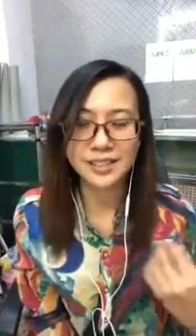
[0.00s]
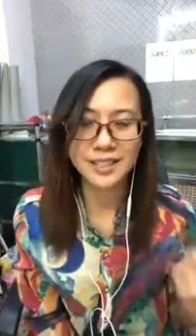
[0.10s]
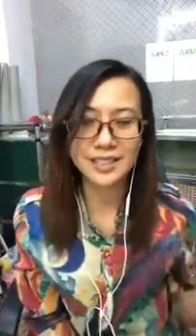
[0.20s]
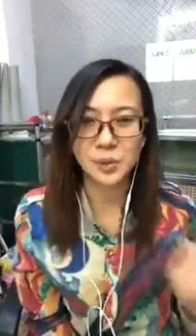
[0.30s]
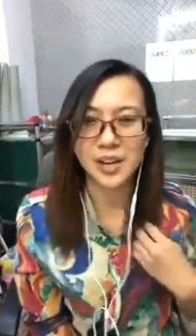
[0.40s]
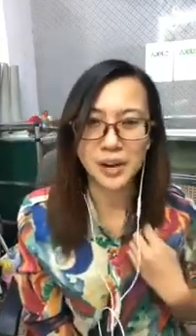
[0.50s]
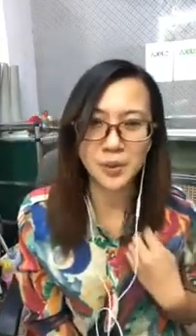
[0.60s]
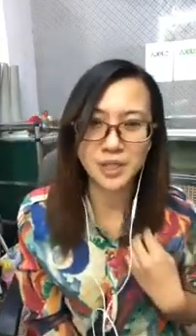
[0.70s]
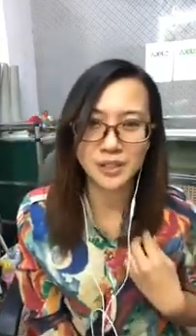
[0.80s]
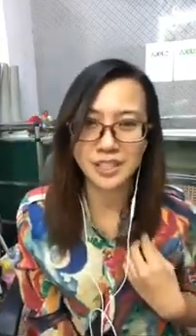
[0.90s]
That's what I
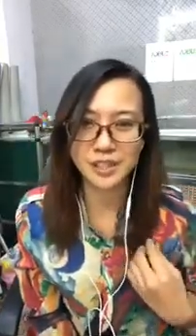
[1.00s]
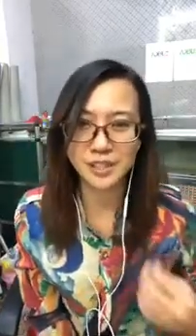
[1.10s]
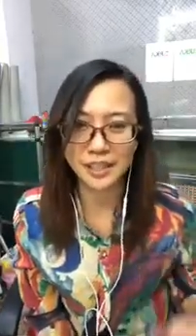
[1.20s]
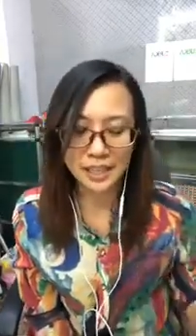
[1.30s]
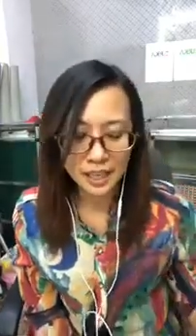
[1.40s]
want to say today.